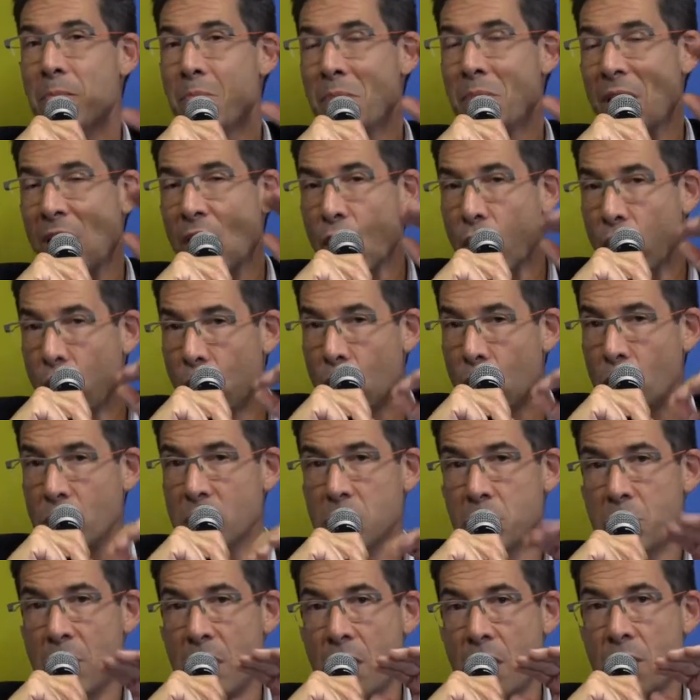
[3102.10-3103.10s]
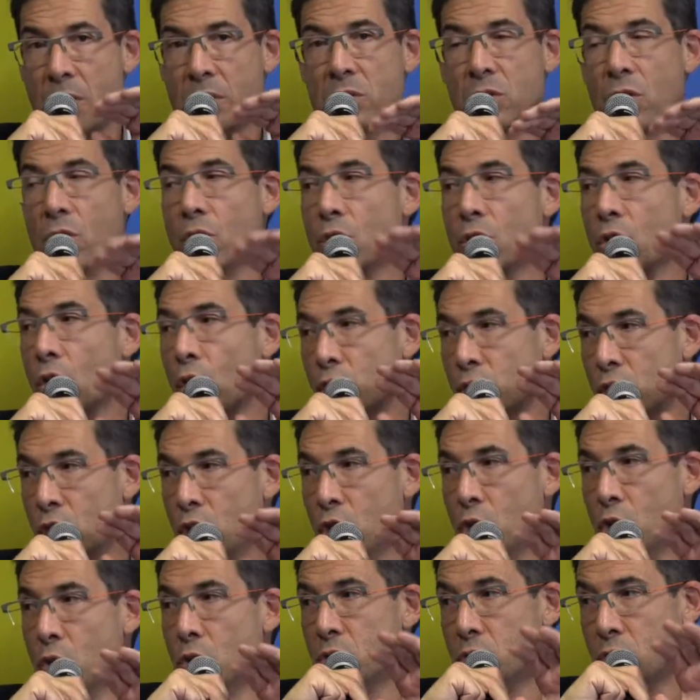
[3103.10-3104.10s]
but because parents are
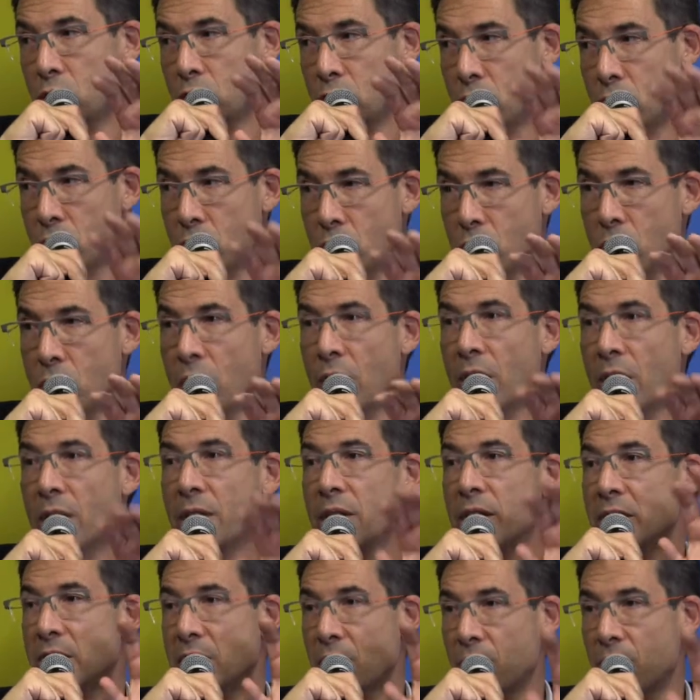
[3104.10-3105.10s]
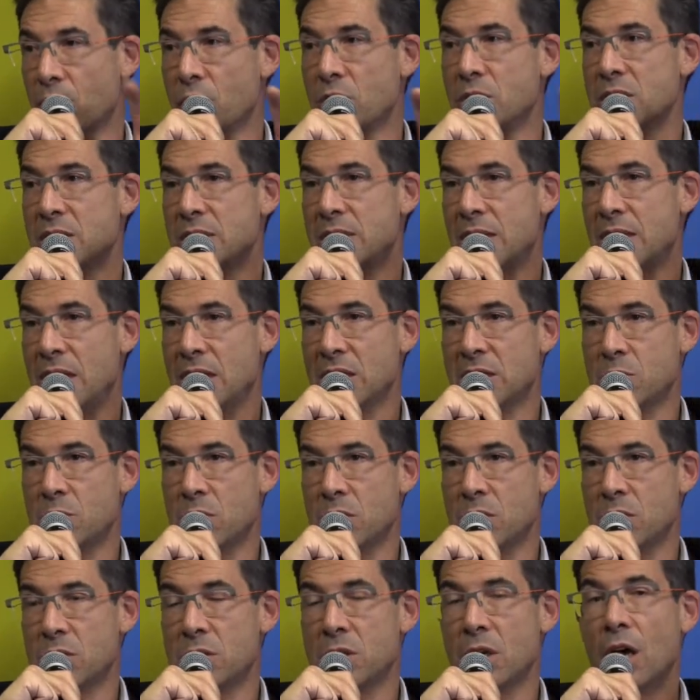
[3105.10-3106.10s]
not used to the different
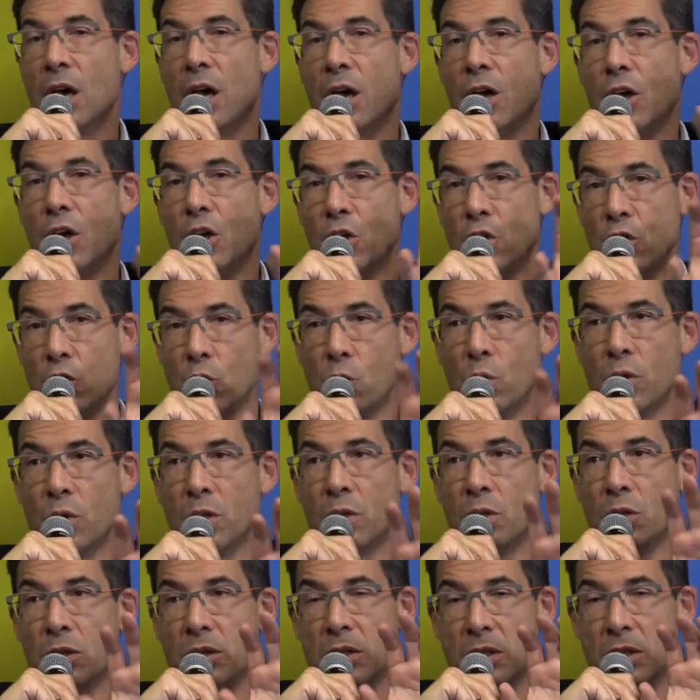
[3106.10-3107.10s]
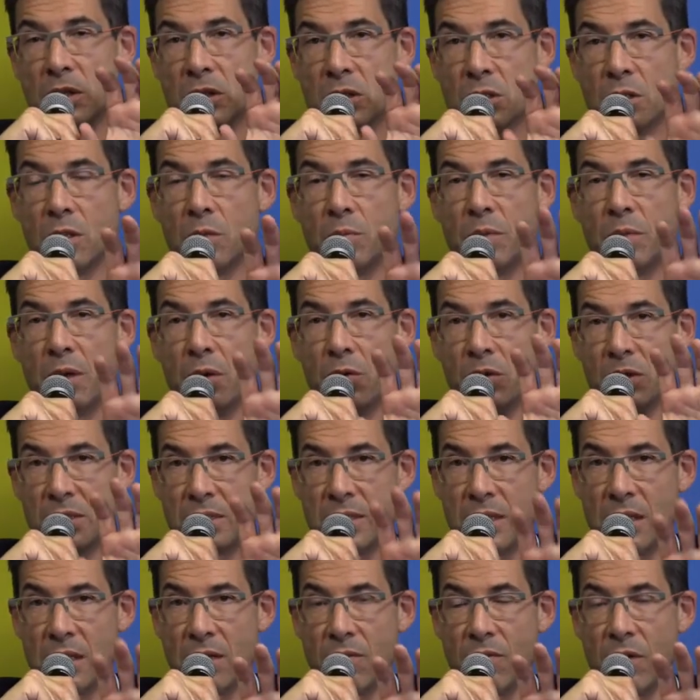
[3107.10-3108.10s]
assessments, you will still be
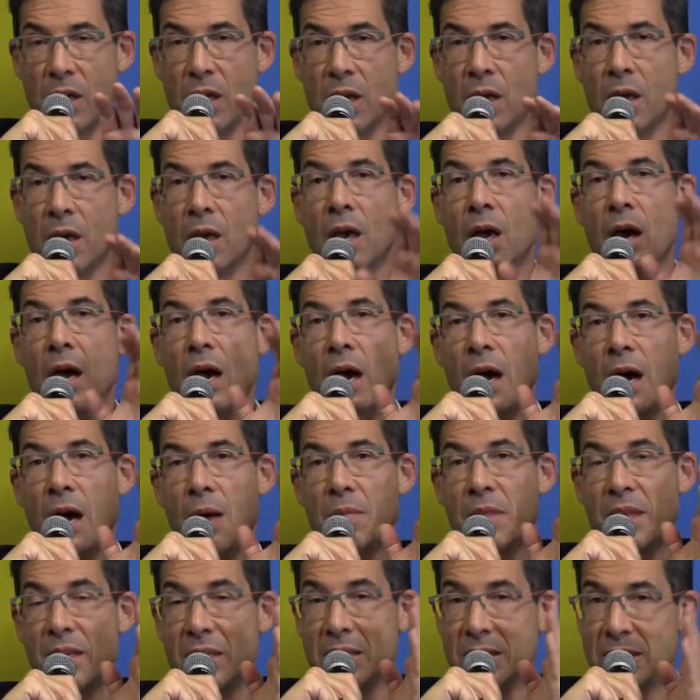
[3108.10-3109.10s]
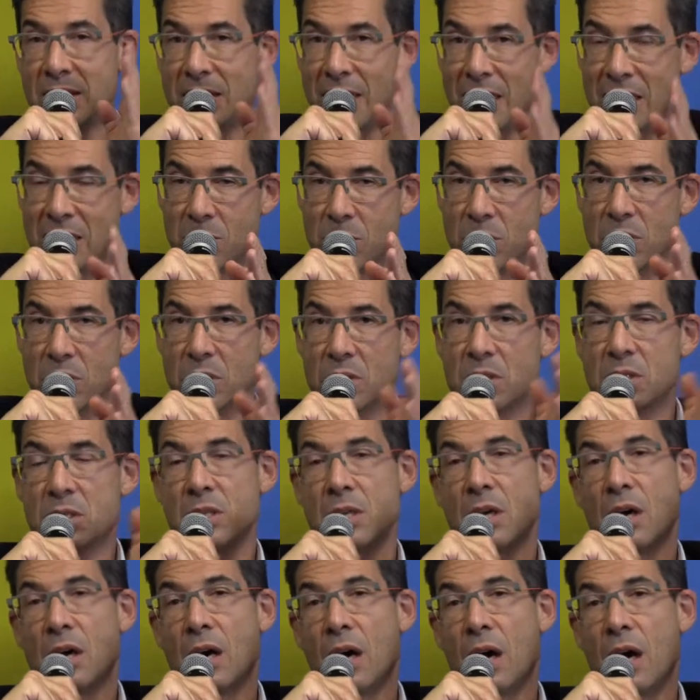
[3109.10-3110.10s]
receiving the
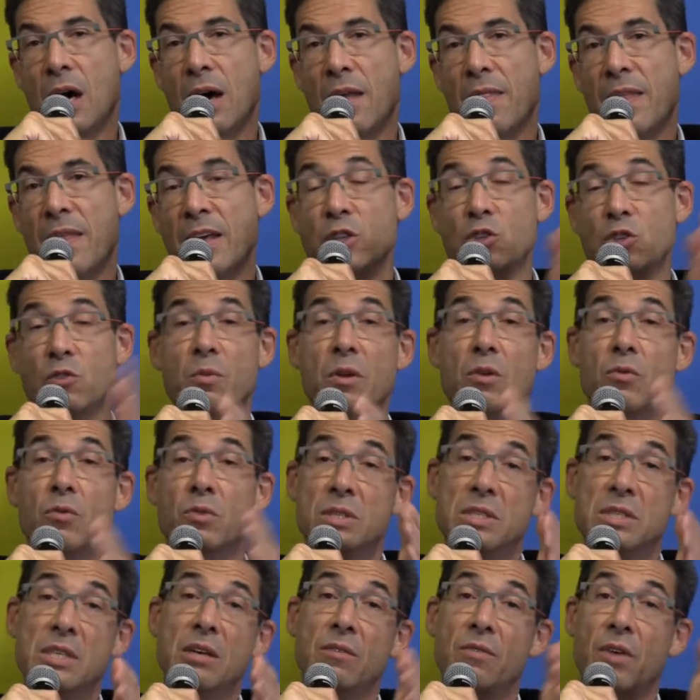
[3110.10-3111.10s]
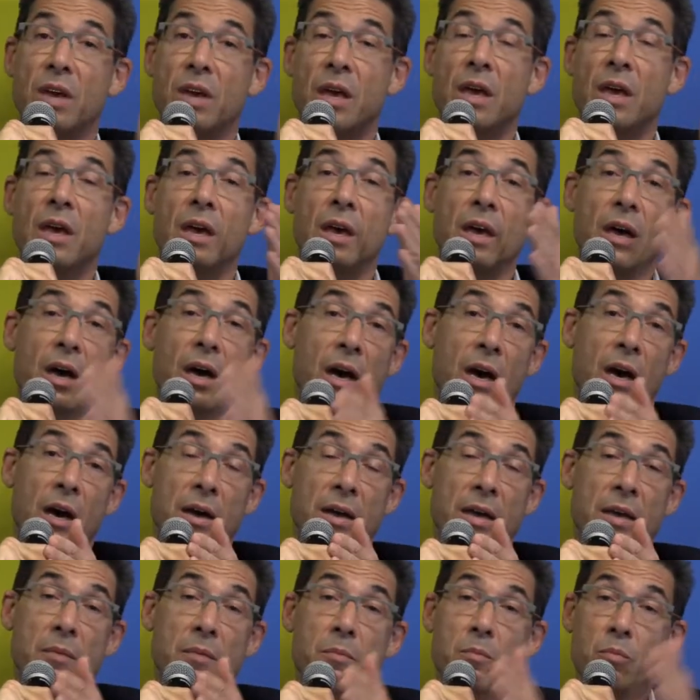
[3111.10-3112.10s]
assessments that you've been receiving
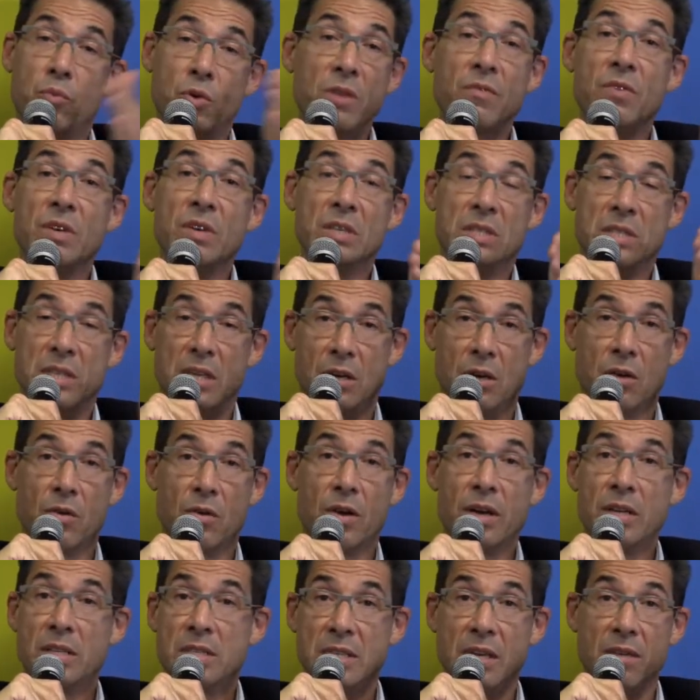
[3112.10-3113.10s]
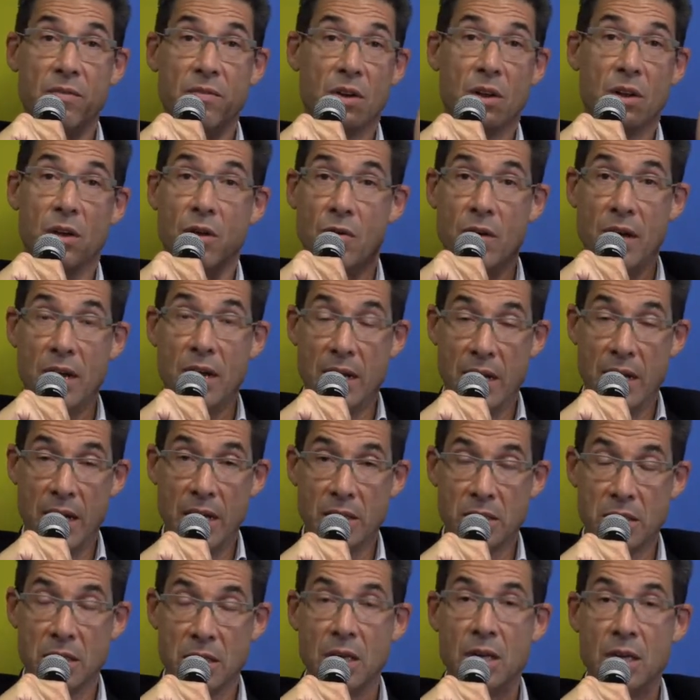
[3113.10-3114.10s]
previously in grade 7 and grade
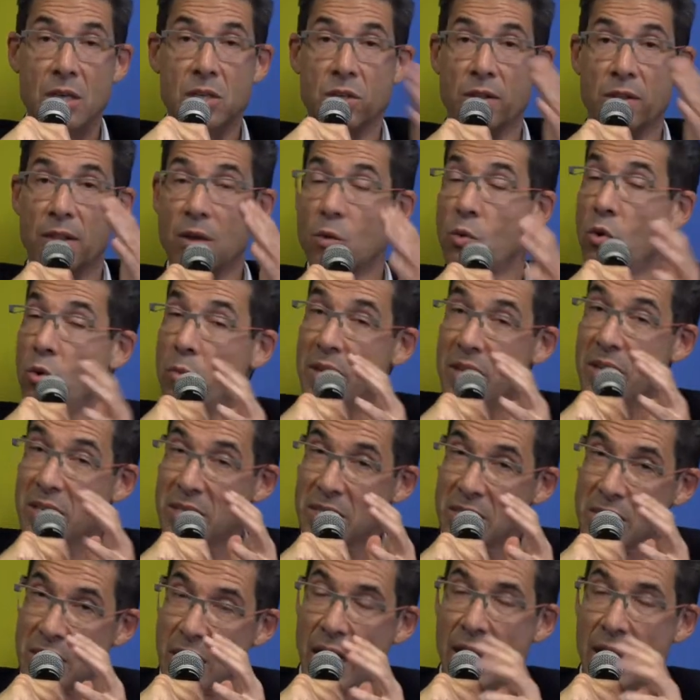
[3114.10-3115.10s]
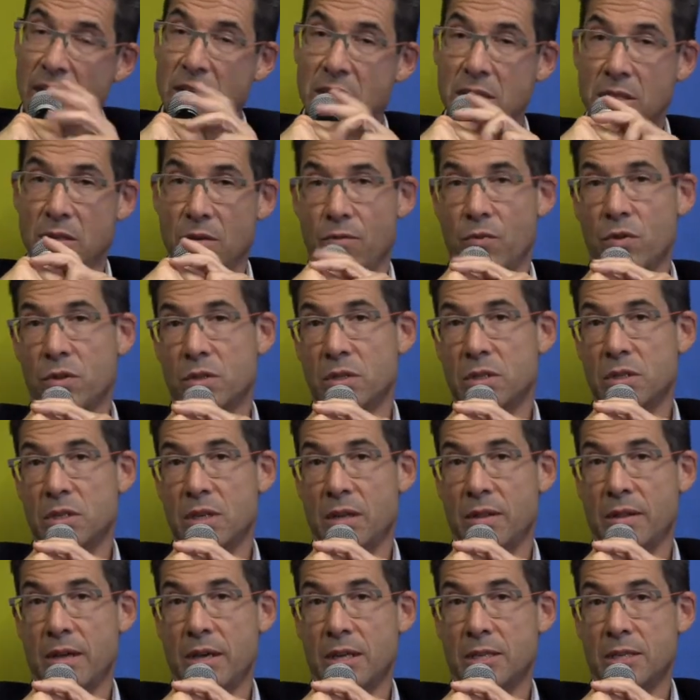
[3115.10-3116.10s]
8. So there will be a slight
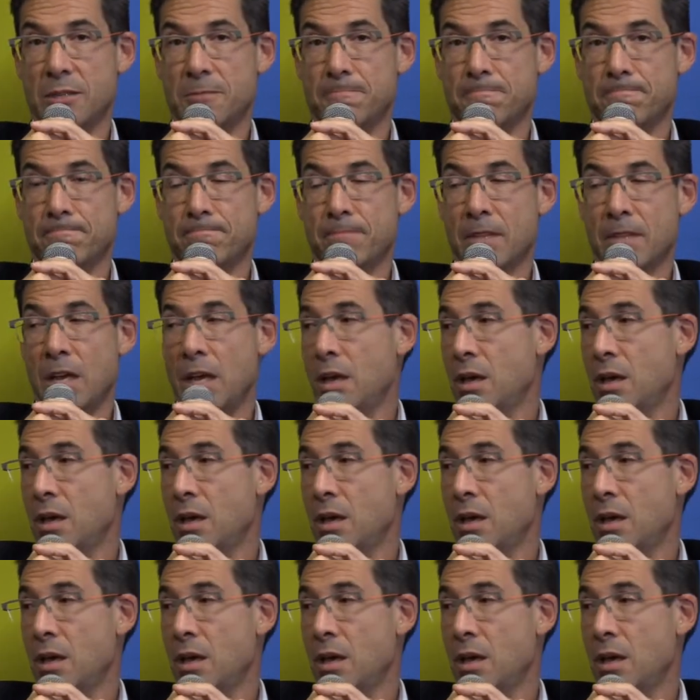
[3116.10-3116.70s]
difference in that.